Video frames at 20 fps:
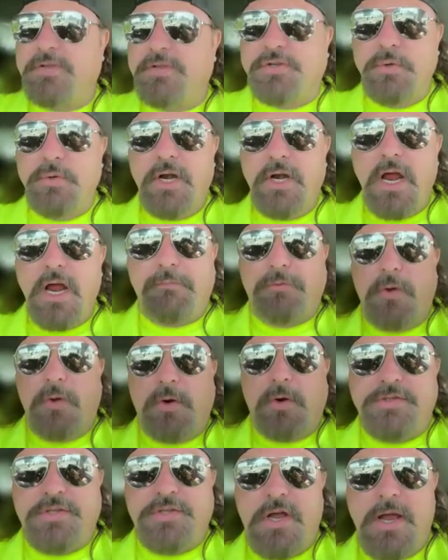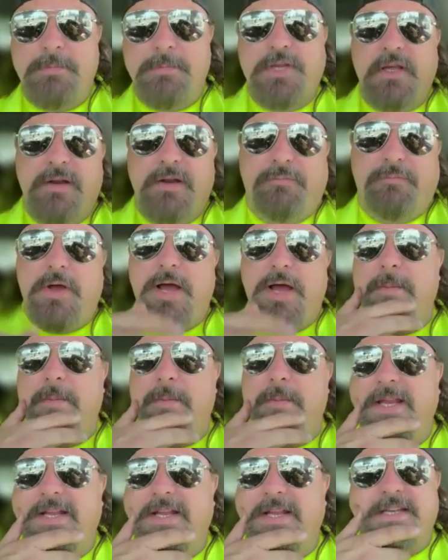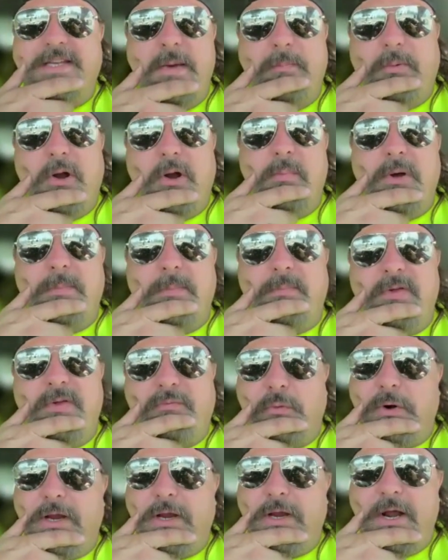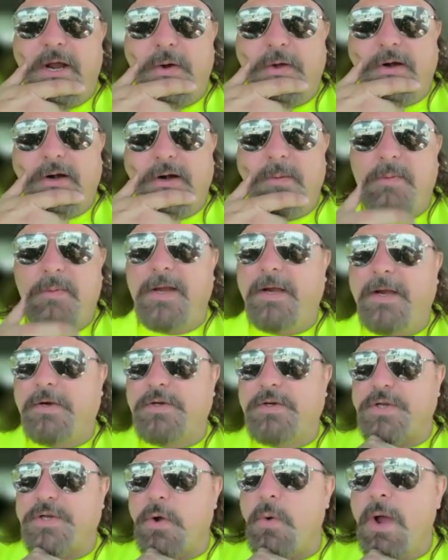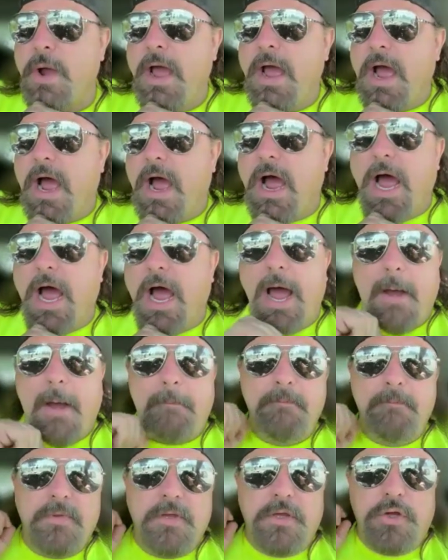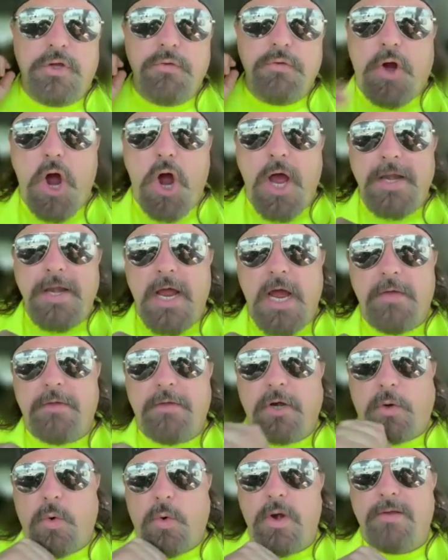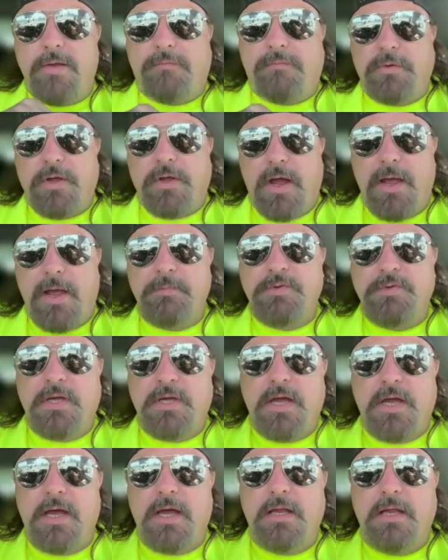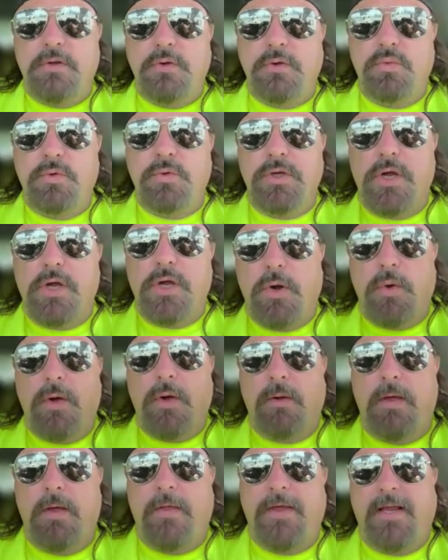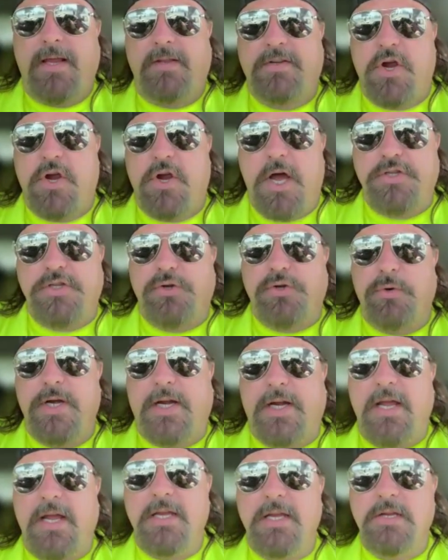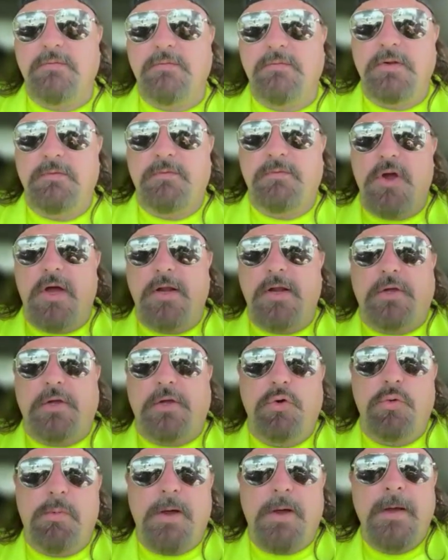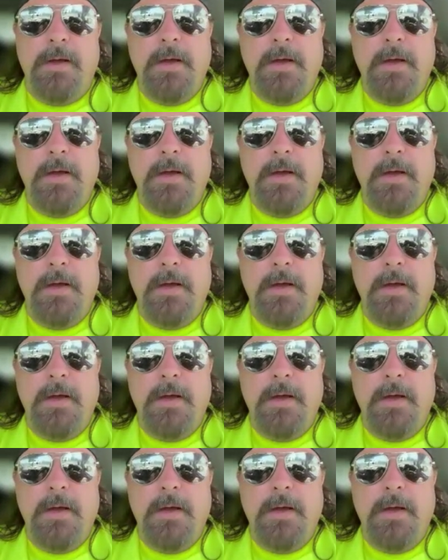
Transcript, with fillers: soon enough, though, because time's going to fly. I mean, it's April, but before you know it, it'll be here. So um, you've gone down there quite a few times. Uh, you you go to I think Costa Rica, and you you've gone to Cuba. Oh